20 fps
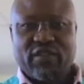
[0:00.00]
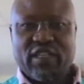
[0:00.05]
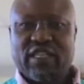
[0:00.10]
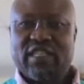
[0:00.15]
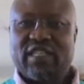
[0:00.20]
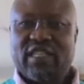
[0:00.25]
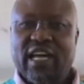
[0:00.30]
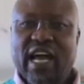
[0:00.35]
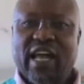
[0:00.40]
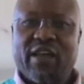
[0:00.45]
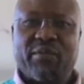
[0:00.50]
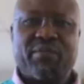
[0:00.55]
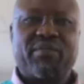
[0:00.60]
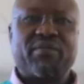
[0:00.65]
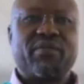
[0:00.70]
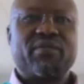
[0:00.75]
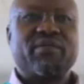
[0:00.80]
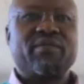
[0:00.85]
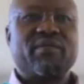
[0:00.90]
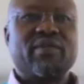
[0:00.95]
this type.
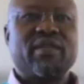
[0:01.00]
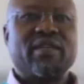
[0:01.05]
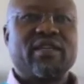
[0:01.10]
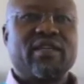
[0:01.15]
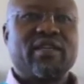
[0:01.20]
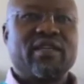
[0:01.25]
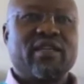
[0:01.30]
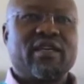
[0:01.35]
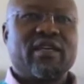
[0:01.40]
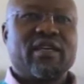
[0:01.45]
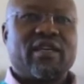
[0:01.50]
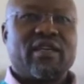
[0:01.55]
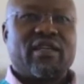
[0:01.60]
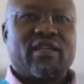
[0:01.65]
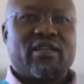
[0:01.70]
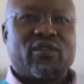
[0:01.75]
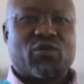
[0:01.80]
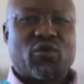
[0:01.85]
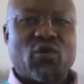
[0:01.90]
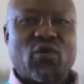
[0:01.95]

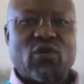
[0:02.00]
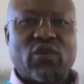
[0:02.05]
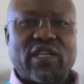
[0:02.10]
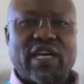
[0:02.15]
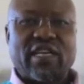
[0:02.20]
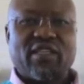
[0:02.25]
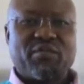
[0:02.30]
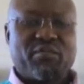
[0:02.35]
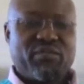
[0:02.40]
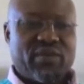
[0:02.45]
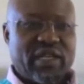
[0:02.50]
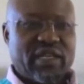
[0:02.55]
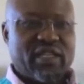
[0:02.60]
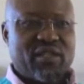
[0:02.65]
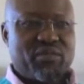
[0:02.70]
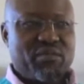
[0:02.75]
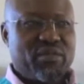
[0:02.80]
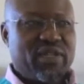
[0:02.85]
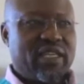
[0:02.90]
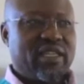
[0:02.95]
So that brings
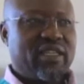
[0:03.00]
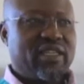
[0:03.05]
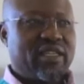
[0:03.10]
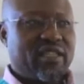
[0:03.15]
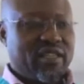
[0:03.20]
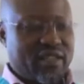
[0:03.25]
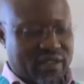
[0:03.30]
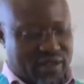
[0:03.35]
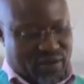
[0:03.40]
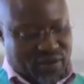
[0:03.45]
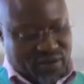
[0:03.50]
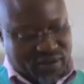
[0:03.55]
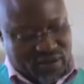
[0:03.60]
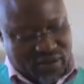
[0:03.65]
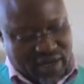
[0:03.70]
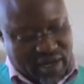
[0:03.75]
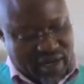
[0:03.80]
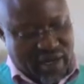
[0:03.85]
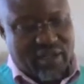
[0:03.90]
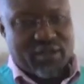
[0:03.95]
me
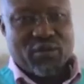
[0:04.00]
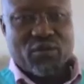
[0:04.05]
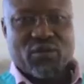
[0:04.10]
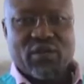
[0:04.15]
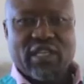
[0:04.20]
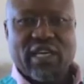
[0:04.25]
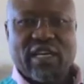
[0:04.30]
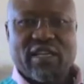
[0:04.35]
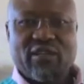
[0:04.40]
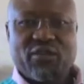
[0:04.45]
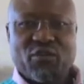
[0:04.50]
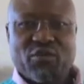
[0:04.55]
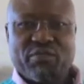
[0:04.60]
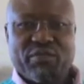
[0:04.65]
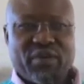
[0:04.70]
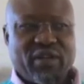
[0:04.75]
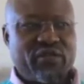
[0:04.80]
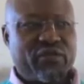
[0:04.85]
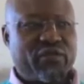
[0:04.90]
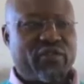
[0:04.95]
to tell you
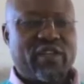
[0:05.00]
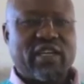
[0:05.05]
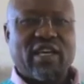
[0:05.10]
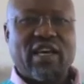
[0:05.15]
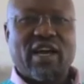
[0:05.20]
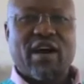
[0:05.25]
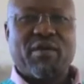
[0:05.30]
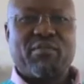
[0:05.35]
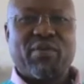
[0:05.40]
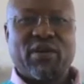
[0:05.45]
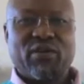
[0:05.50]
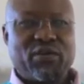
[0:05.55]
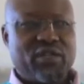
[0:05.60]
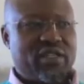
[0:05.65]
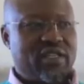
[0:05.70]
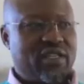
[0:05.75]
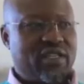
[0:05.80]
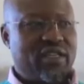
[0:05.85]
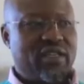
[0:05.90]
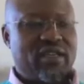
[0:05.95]
briefly
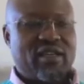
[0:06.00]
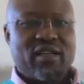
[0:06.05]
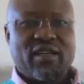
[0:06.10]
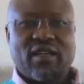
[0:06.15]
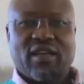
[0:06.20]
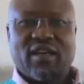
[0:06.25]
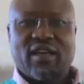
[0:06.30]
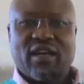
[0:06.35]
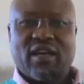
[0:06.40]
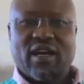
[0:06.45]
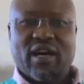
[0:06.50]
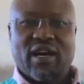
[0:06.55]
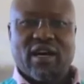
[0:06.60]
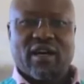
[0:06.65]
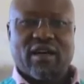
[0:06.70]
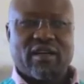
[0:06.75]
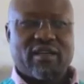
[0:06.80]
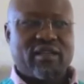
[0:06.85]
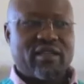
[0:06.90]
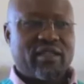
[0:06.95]
about
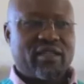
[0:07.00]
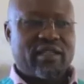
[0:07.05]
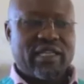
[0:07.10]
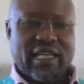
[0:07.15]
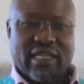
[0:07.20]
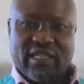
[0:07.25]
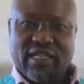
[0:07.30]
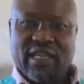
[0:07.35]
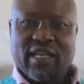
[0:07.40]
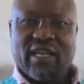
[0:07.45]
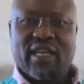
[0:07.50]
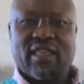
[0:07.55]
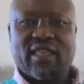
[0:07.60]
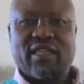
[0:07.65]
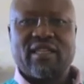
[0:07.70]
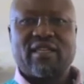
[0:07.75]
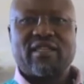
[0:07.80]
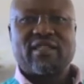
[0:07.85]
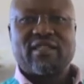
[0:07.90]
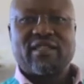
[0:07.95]
the
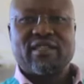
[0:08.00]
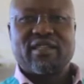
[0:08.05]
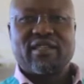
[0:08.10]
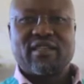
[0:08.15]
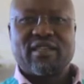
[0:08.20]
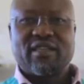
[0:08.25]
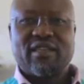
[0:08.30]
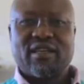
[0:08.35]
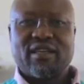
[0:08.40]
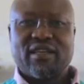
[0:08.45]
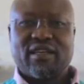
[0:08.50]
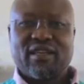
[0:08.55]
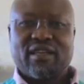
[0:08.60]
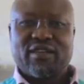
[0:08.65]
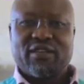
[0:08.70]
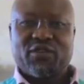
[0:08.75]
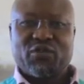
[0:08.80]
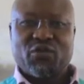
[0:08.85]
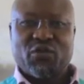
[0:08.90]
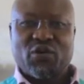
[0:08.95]
teeth.
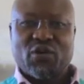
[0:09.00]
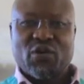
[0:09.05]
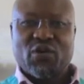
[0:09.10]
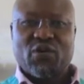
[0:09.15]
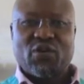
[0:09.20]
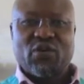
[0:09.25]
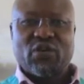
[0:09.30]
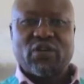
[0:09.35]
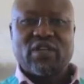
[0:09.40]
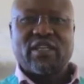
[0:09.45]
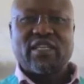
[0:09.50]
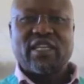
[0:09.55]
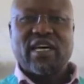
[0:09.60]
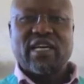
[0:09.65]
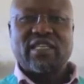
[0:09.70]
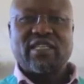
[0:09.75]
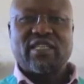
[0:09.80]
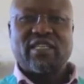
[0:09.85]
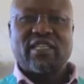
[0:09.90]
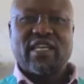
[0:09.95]
You know
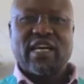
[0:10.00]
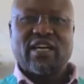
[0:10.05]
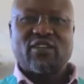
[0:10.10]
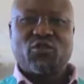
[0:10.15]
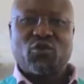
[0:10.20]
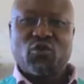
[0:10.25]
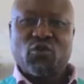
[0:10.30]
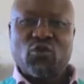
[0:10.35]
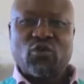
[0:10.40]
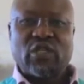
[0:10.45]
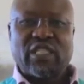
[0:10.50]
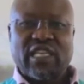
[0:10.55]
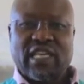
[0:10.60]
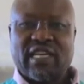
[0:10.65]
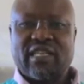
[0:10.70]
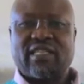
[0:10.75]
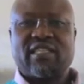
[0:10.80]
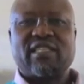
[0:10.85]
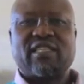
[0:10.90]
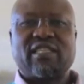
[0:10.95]
that there are two
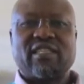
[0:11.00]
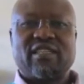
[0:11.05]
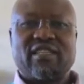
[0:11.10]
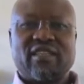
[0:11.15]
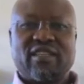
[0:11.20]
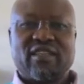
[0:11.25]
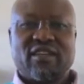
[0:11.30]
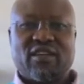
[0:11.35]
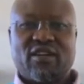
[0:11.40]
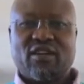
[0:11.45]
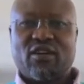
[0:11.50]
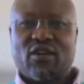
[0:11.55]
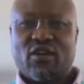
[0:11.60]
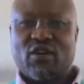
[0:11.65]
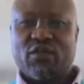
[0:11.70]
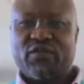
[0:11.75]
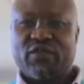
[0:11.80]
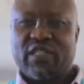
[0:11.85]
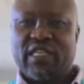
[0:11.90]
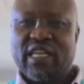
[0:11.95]
sets
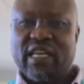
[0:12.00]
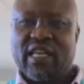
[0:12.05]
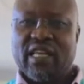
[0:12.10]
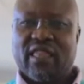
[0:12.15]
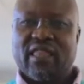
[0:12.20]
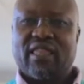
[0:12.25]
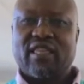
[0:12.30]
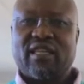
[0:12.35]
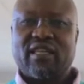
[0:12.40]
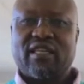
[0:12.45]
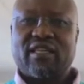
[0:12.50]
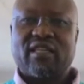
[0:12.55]
of teeth.